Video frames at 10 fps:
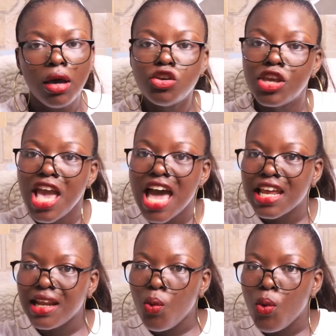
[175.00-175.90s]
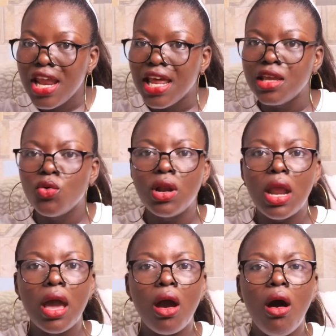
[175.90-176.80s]
you hear another word and you go
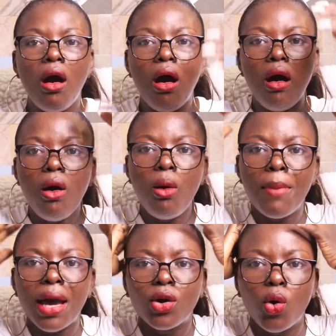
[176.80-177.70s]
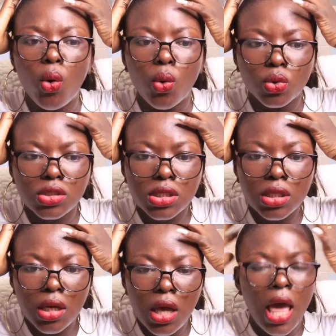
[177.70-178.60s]
like oh my god
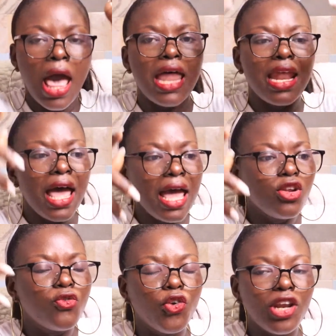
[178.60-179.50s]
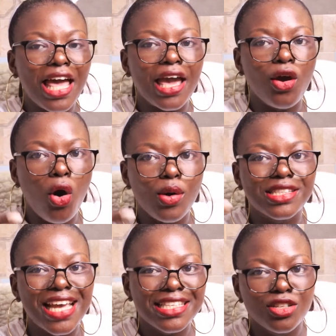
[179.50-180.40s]
and then you feel like oh
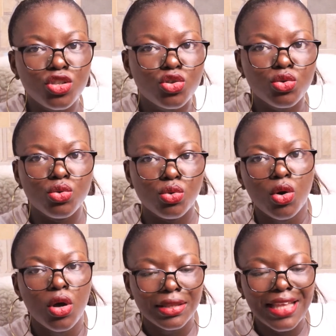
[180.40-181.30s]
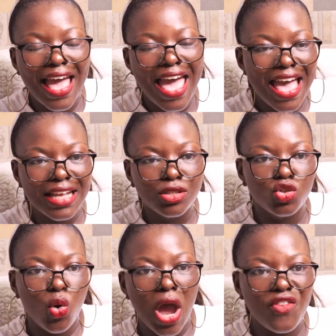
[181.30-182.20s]
it's getting to the end
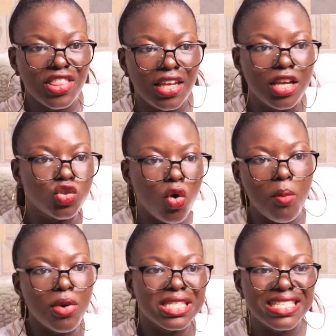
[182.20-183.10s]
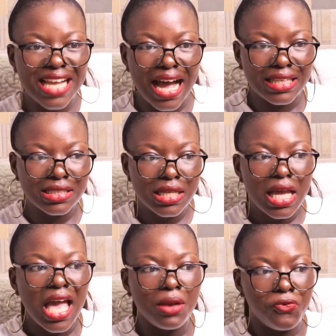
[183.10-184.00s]
so everything is almost done and